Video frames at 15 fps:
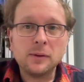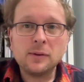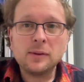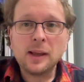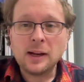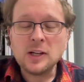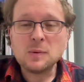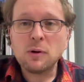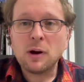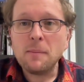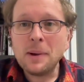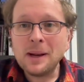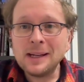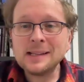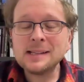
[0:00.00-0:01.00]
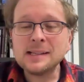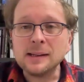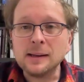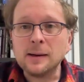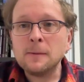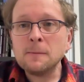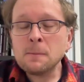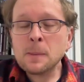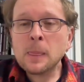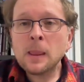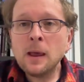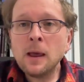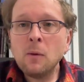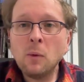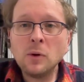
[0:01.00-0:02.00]
Danish Prime Minister,
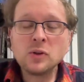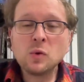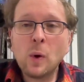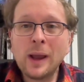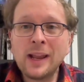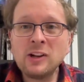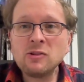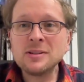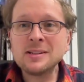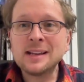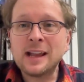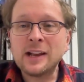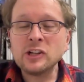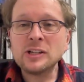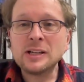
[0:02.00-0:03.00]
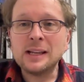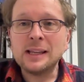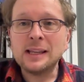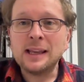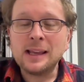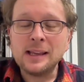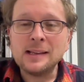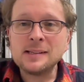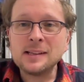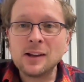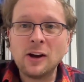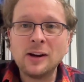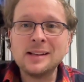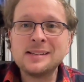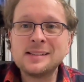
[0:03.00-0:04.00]
what's quite interesting actually is the
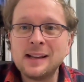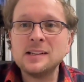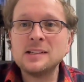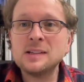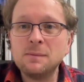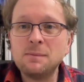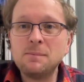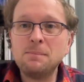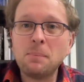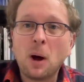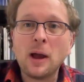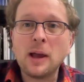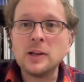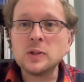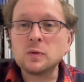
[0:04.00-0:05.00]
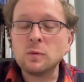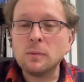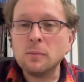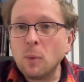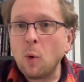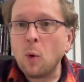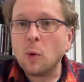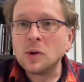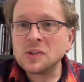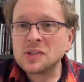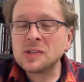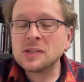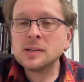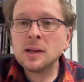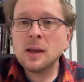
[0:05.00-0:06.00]
kind of sense of buyer's
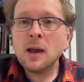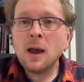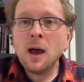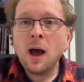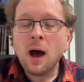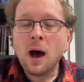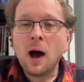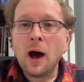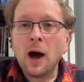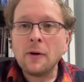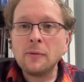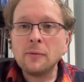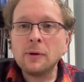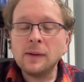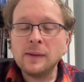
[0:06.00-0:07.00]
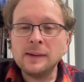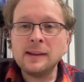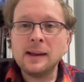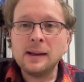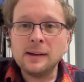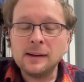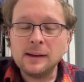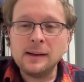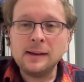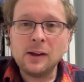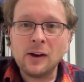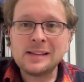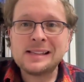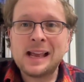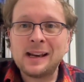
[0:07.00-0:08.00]
remorse in the
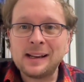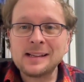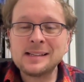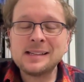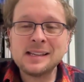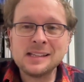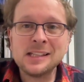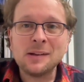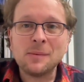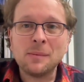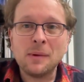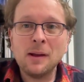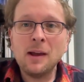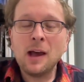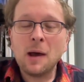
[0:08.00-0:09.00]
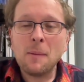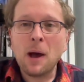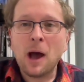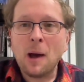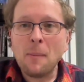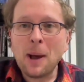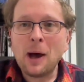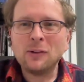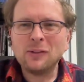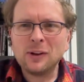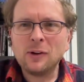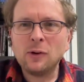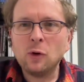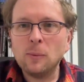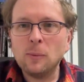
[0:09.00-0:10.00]
Icelandic system about
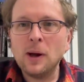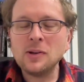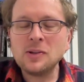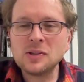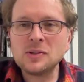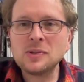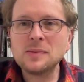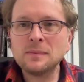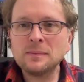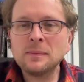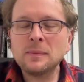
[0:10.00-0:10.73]
an almost